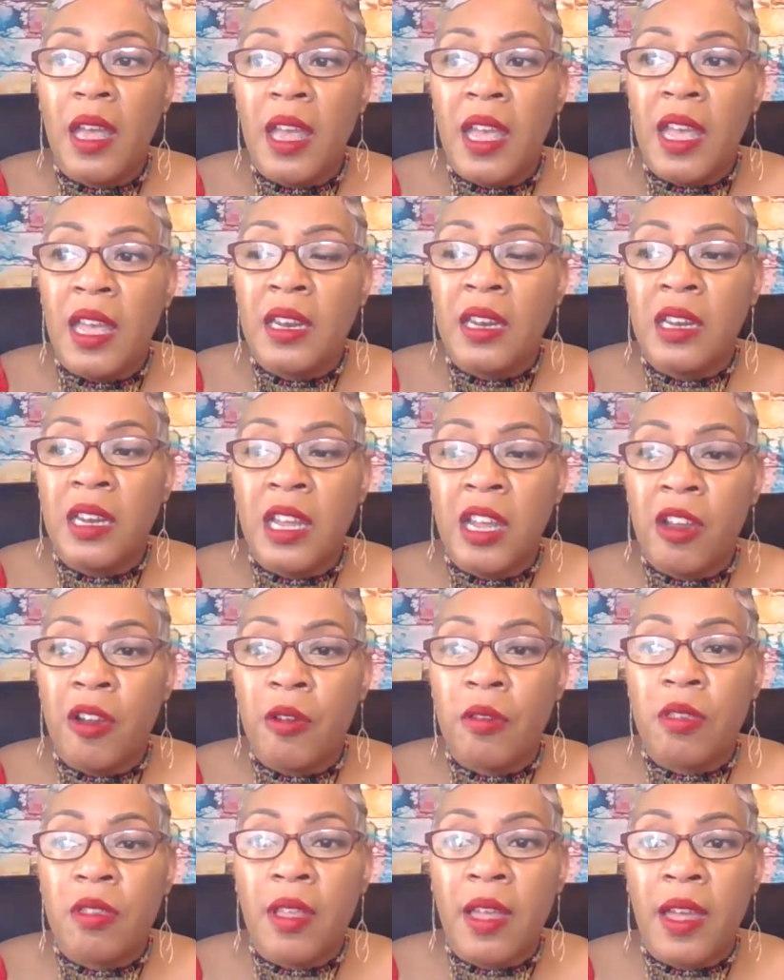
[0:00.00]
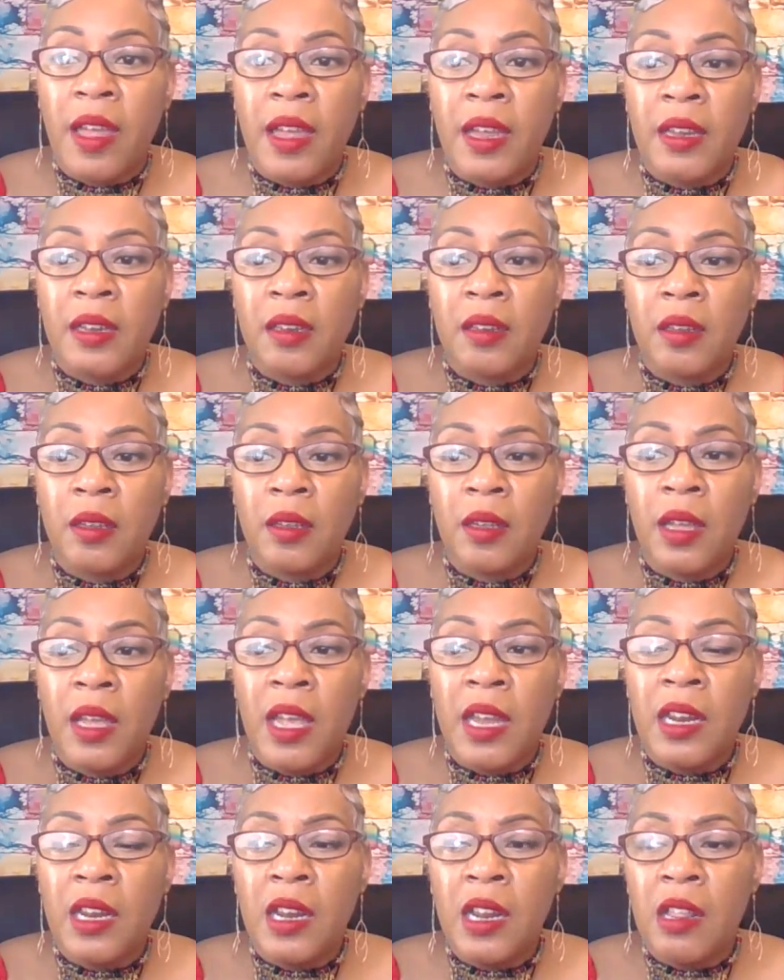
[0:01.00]
and an air sign.
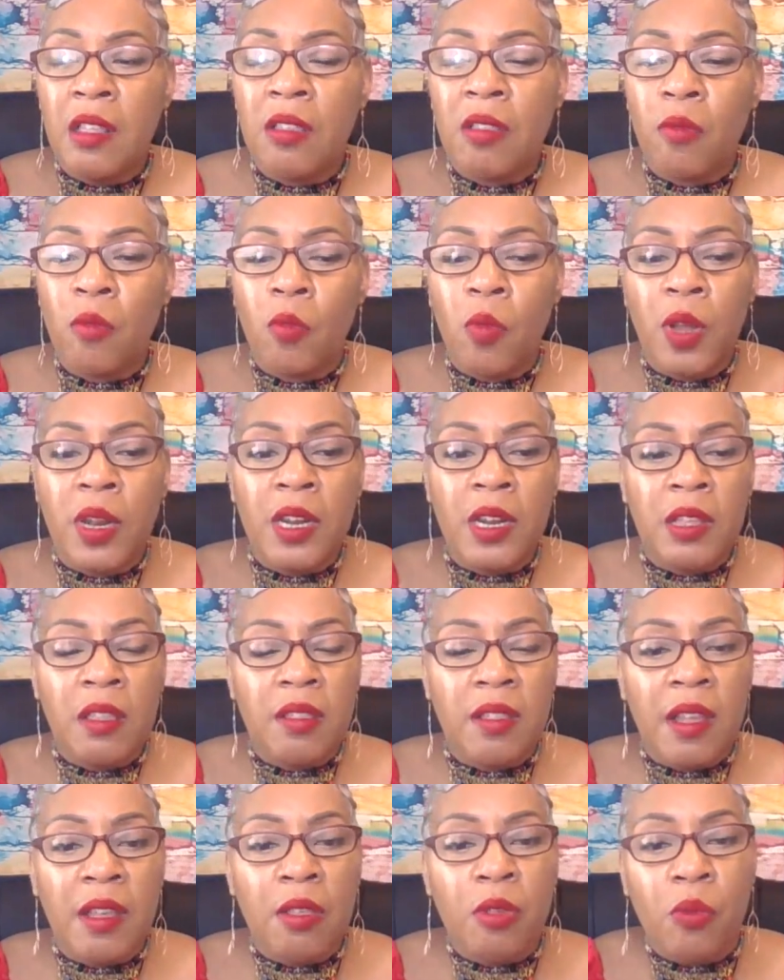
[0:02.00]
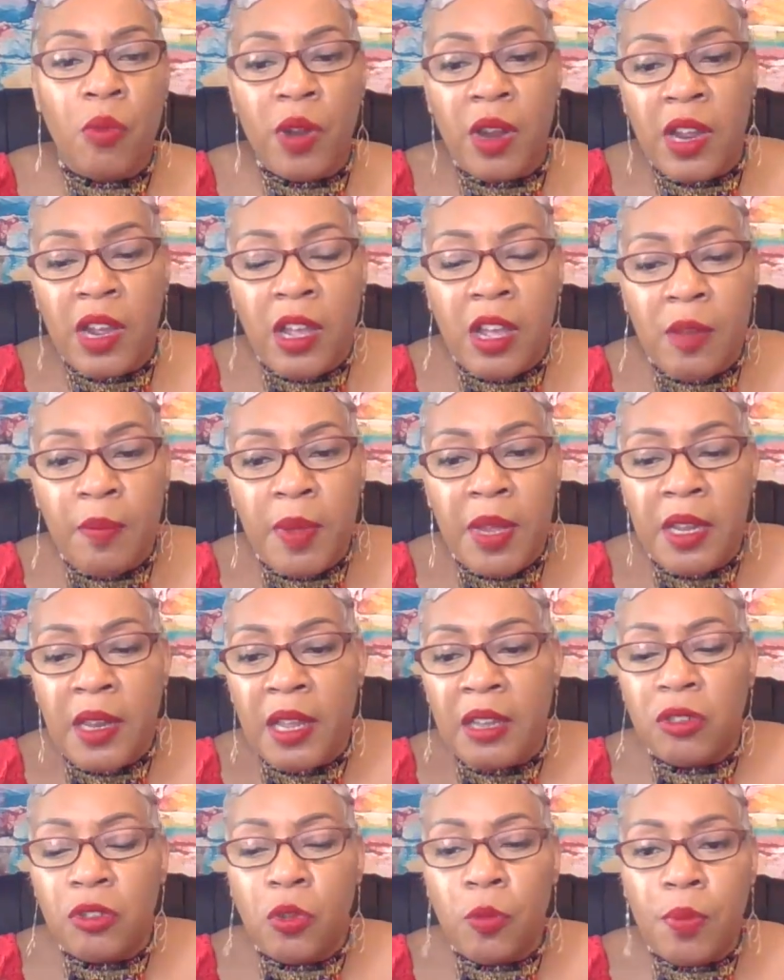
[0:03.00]
And it is one of these things where it could be
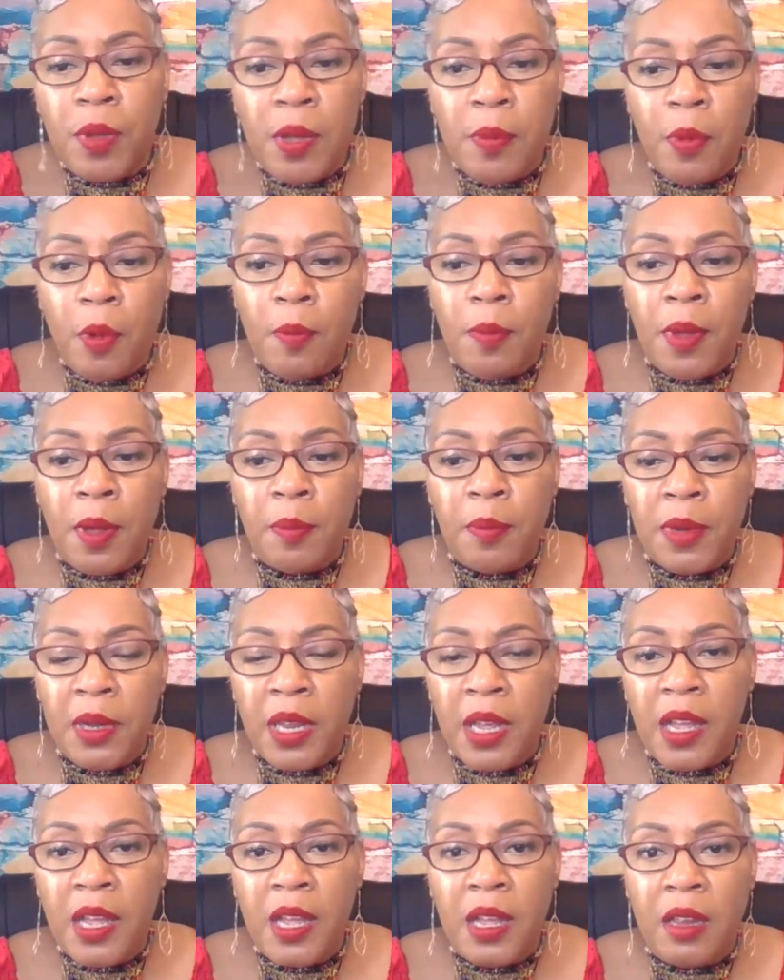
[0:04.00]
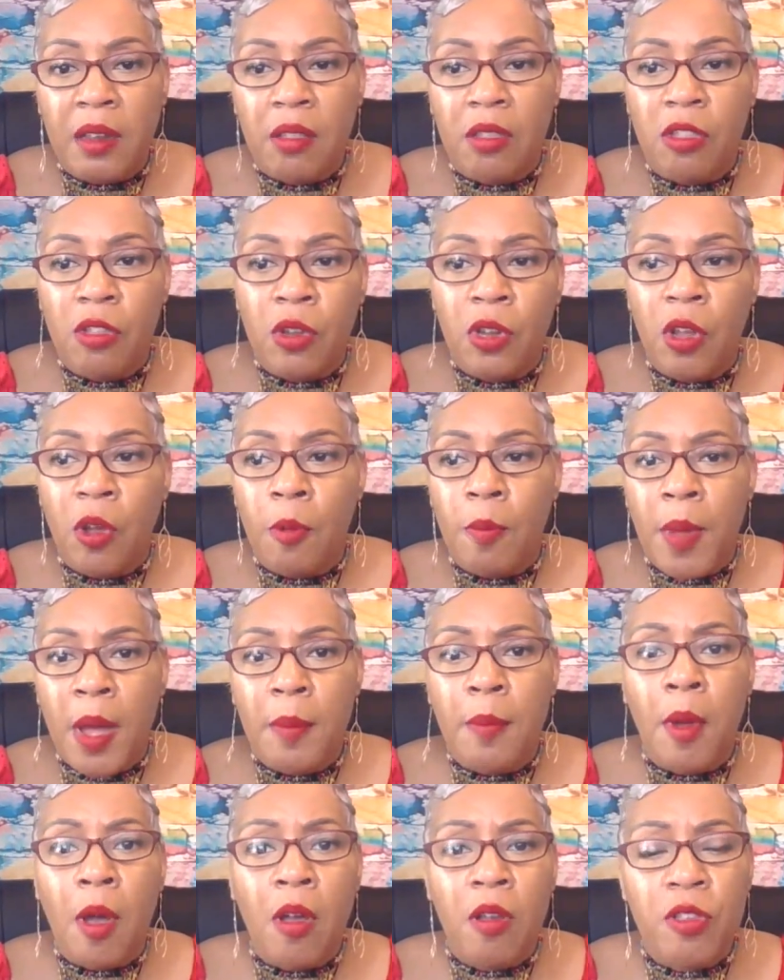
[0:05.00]
like two people bumping heads. You know, my
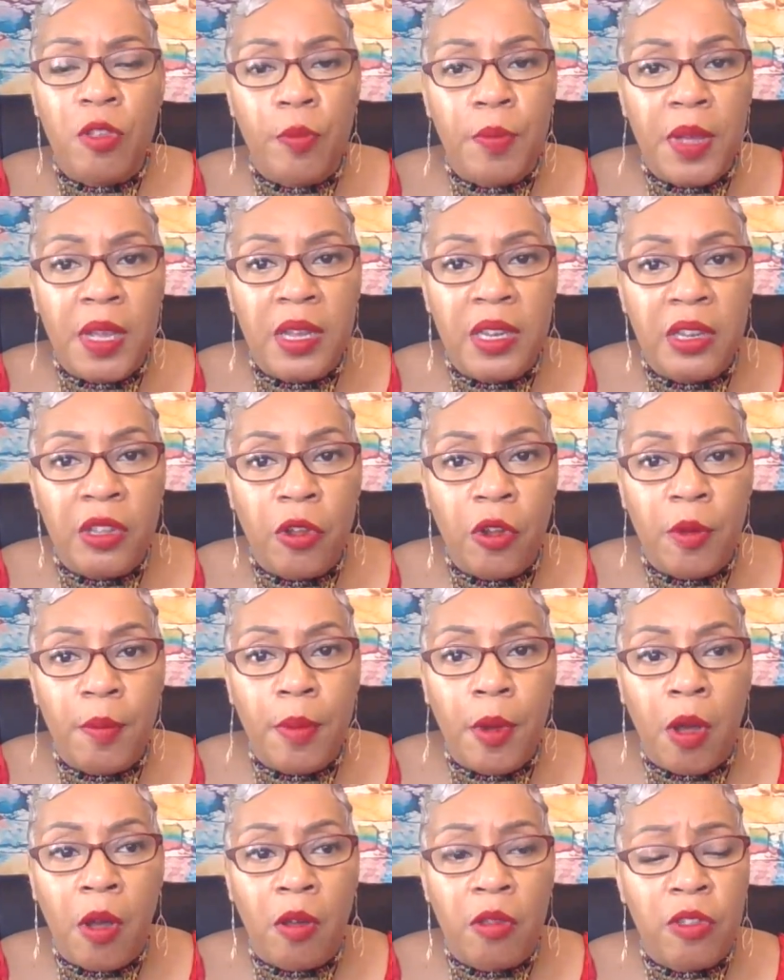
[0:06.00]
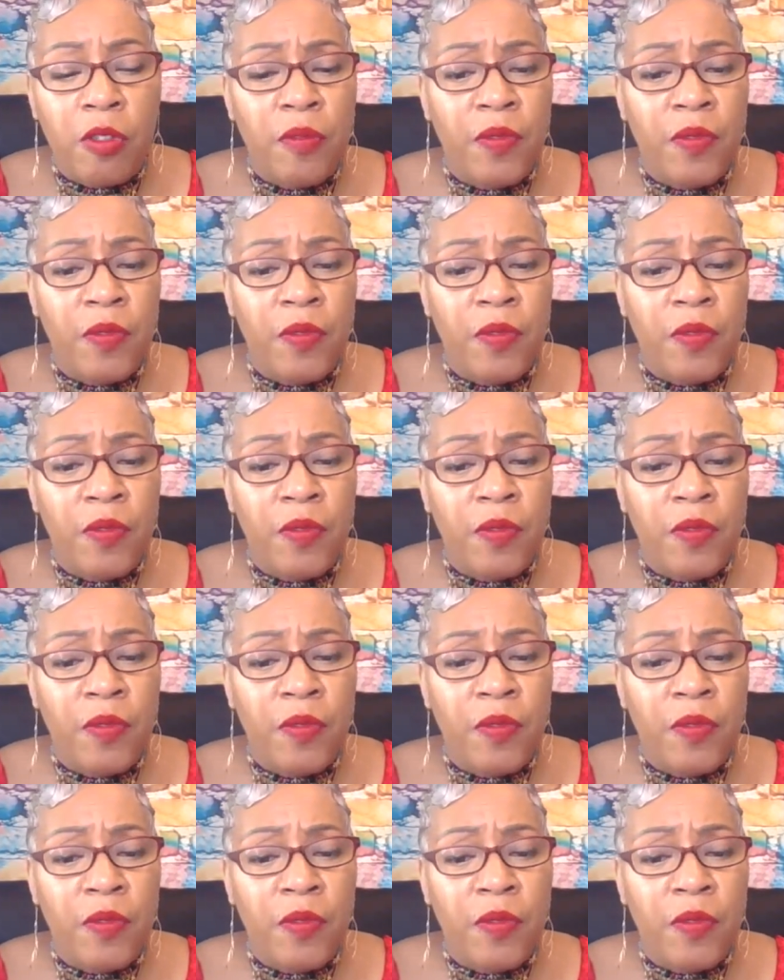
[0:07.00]
balls are bigger than your balls,